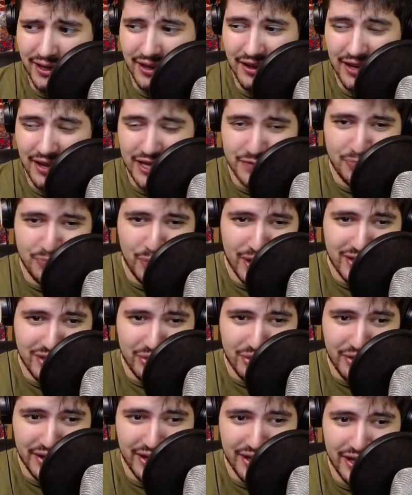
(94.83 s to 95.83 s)

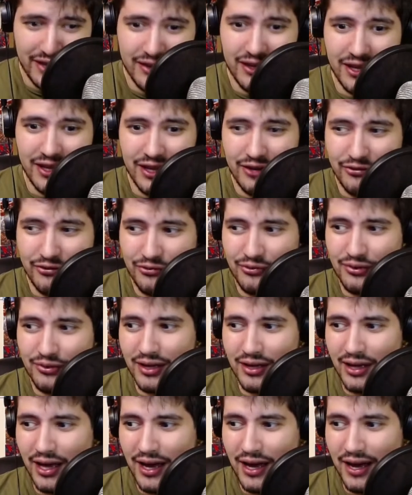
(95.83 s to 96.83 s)
especially if
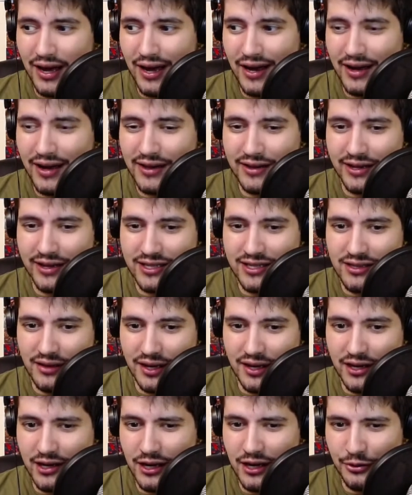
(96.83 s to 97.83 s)
the dislike
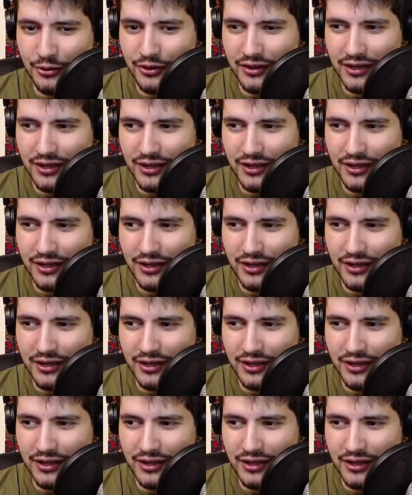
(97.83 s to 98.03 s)
count